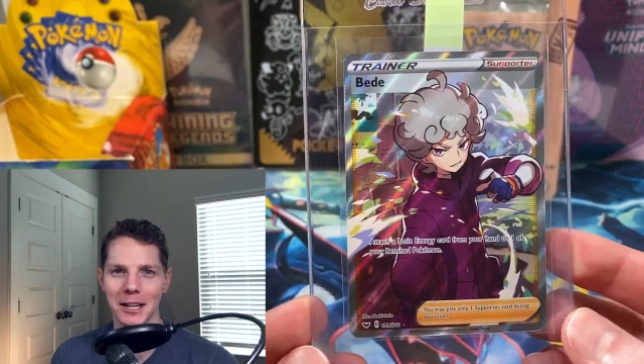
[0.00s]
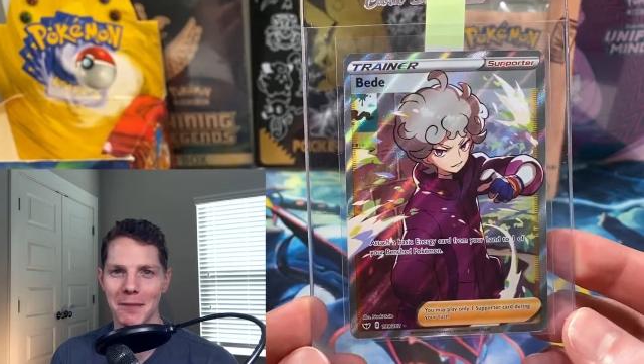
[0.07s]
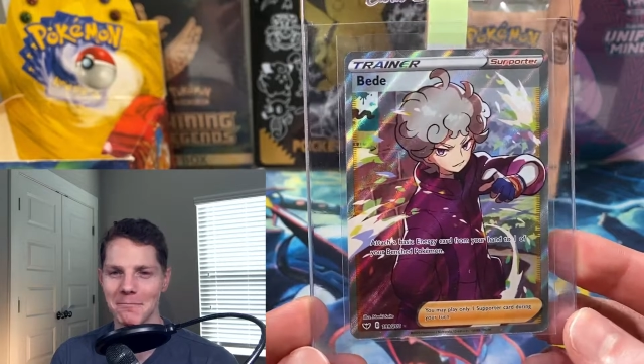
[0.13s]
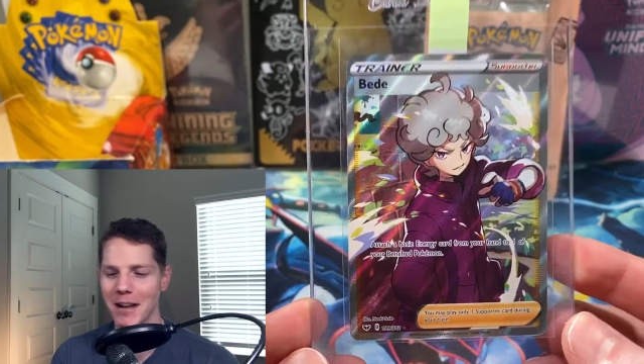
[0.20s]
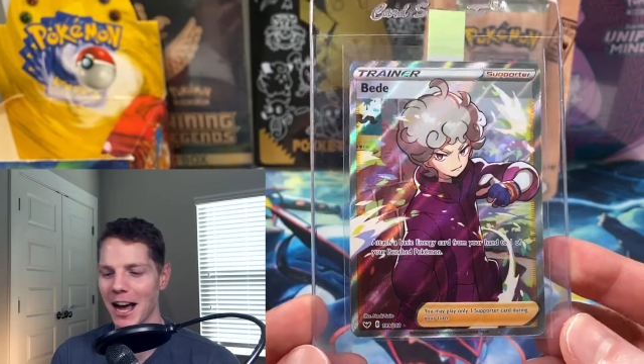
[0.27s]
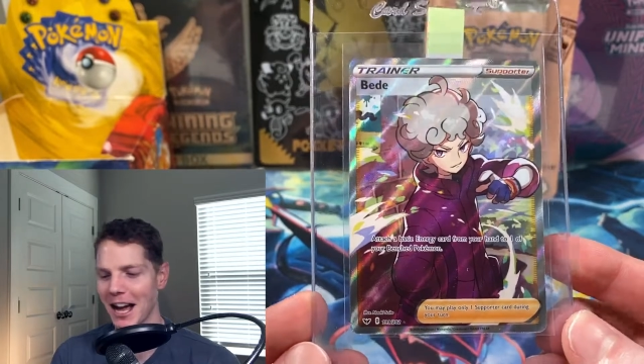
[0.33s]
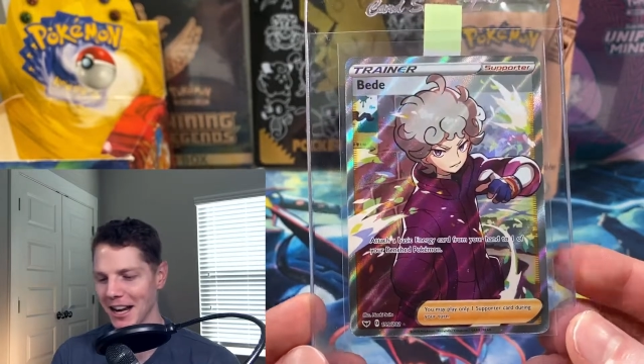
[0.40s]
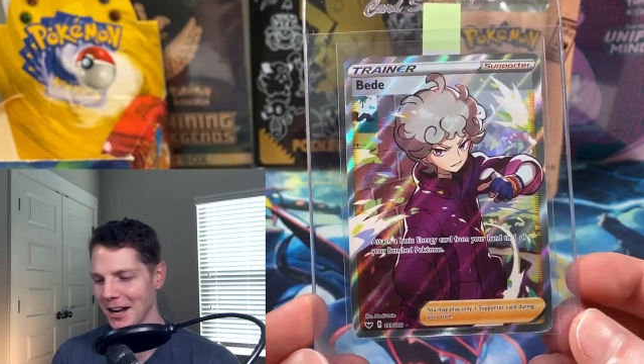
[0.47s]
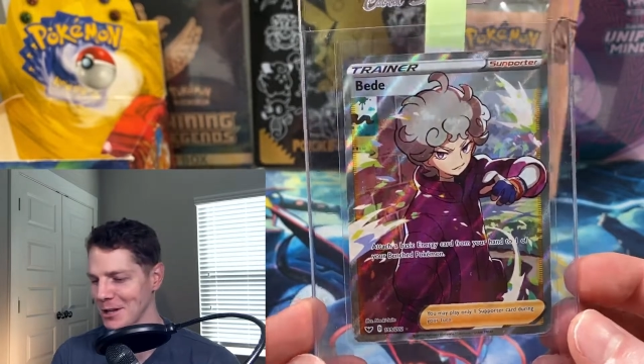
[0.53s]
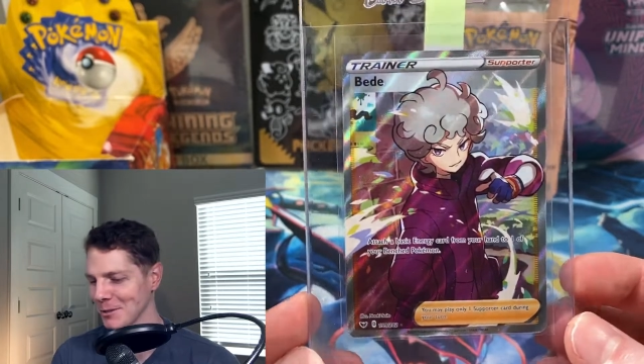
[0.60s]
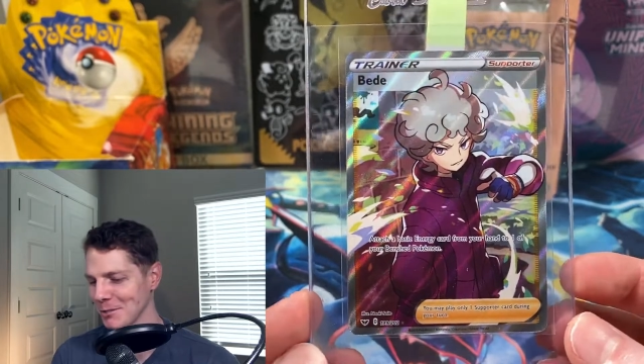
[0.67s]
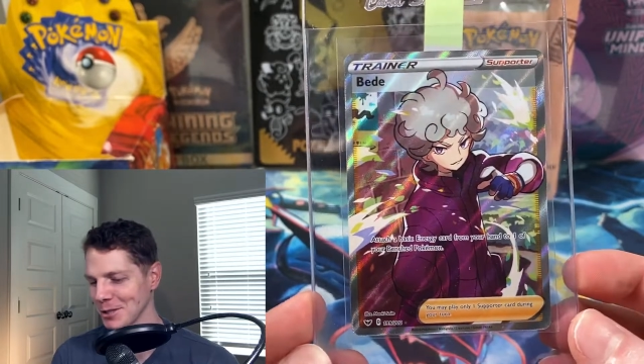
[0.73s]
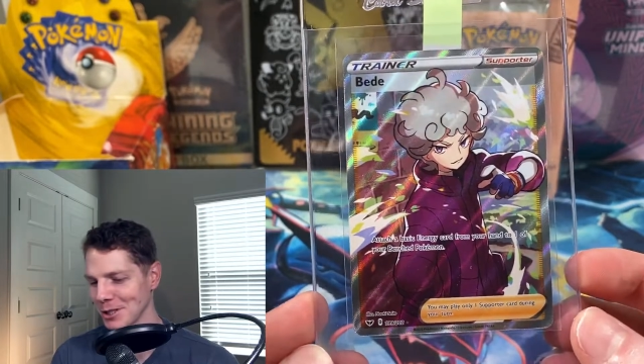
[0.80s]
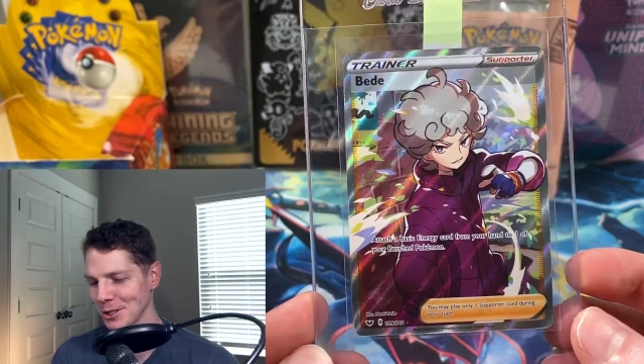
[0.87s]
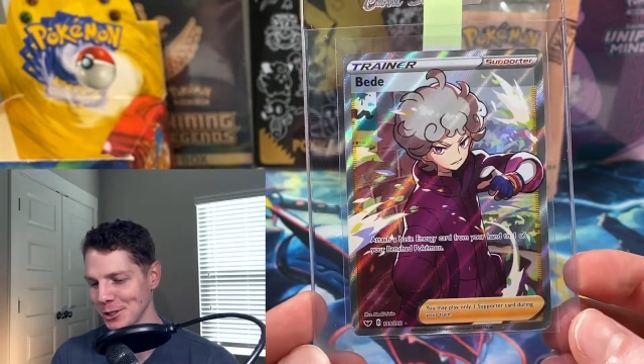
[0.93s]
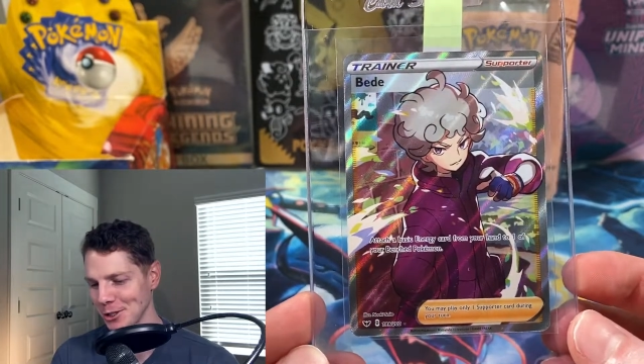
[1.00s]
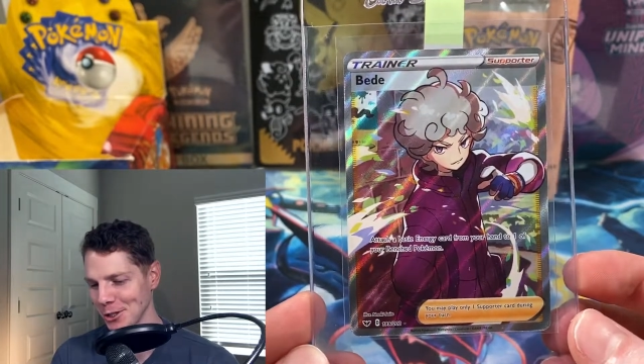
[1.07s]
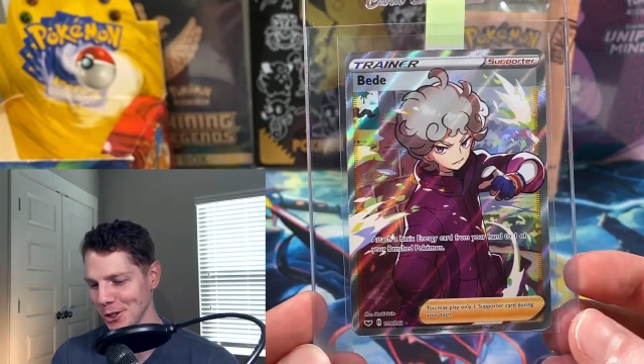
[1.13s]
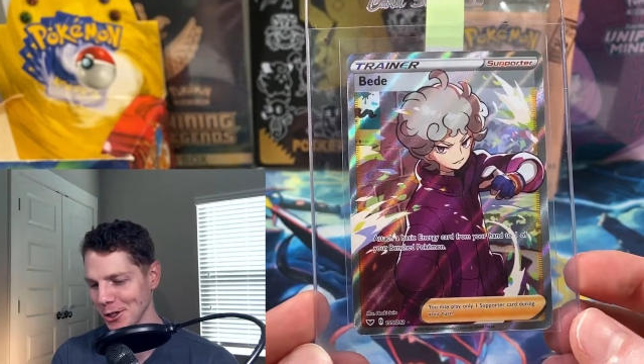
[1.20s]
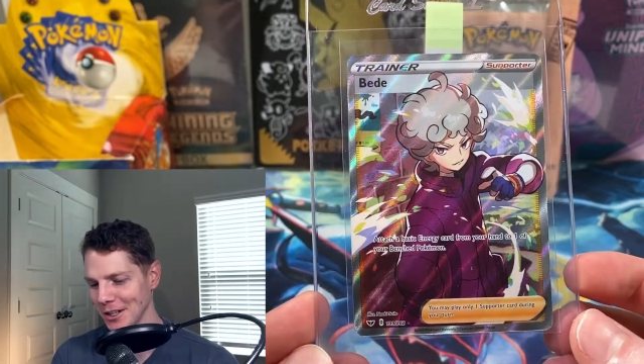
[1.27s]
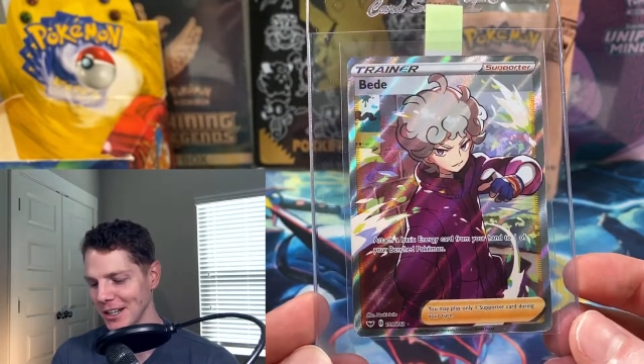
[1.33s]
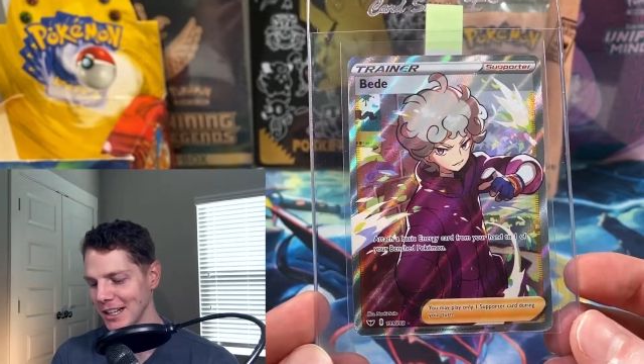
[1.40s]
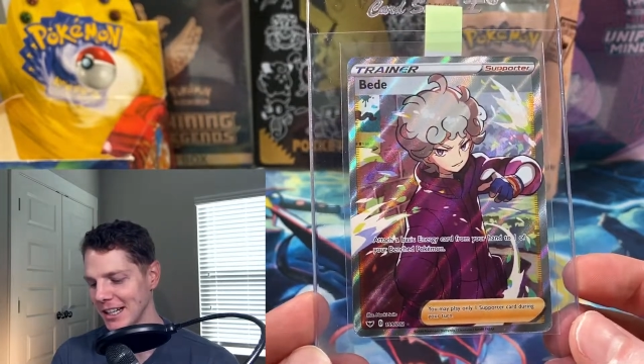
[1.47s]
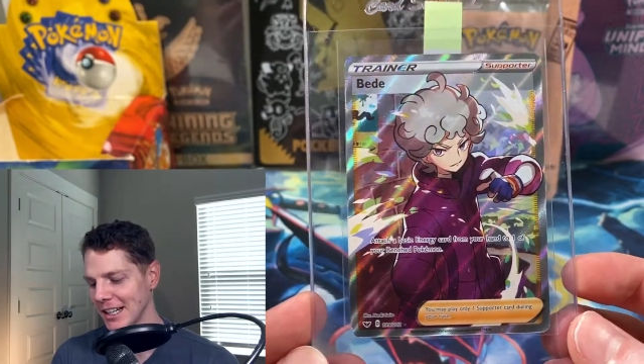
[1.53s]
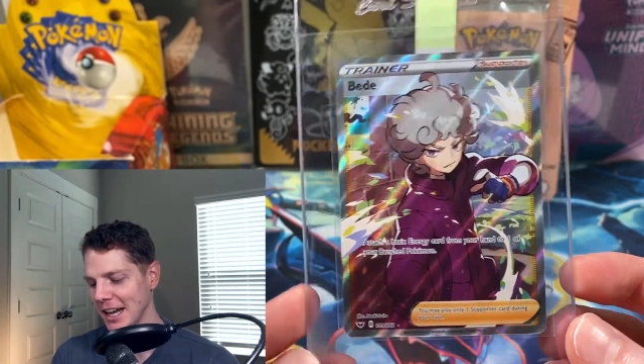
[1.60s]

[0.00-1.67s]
I'm not 100% sure.